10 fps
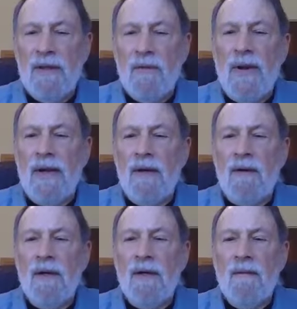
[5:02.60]
be
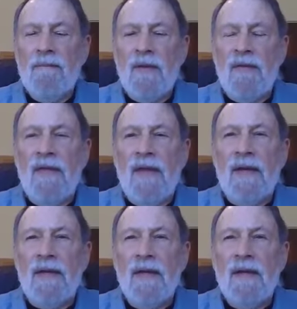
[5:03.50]
aware
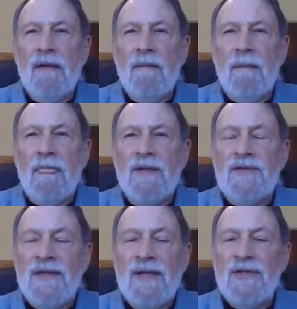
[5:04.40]
that
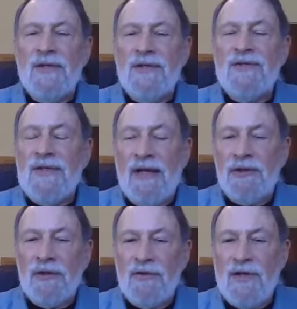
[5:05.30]

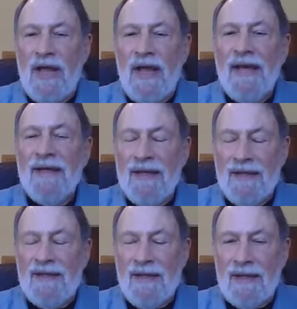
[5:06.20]
sensitization to
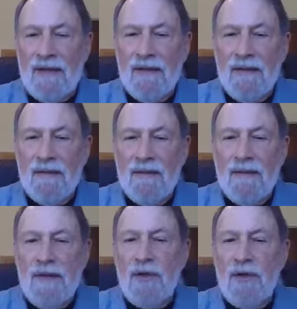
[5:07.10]
anything,
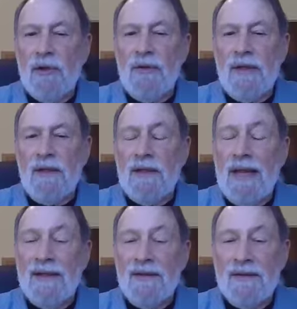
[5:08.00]
including
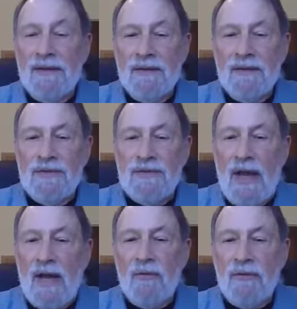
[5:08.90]
light,
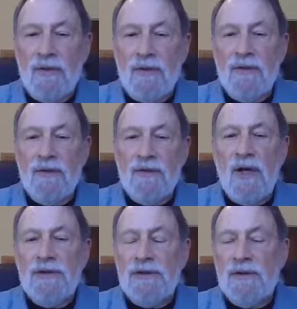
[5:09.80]
sound,
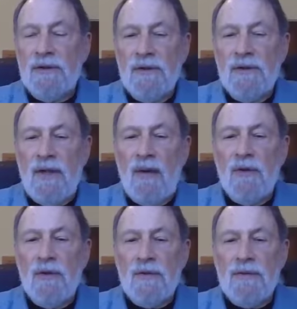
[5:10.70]
touch,
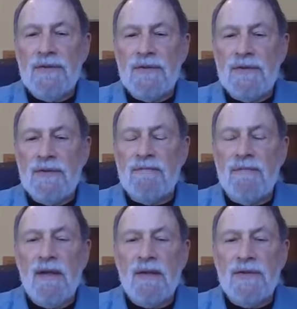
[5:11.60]
chemicals,
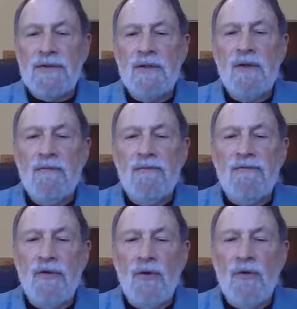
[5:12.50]
smells,
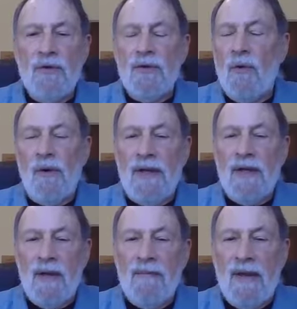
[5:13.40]
food, or
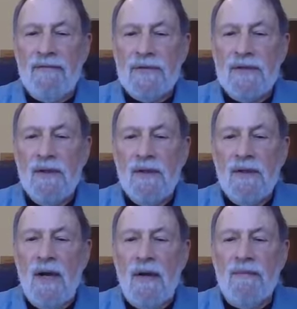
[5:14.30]
EMFs,
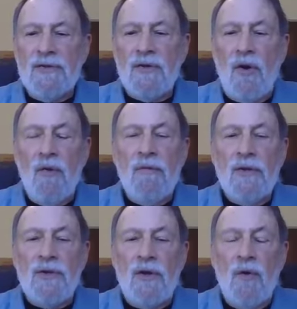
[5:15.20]
is
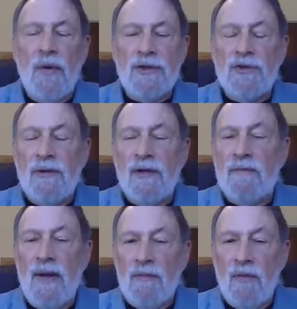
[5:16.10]
almost always
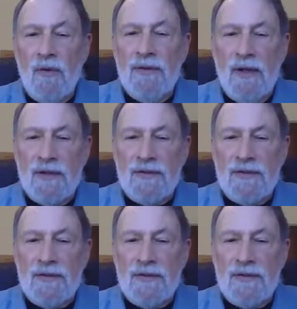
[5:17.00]
triggered by mold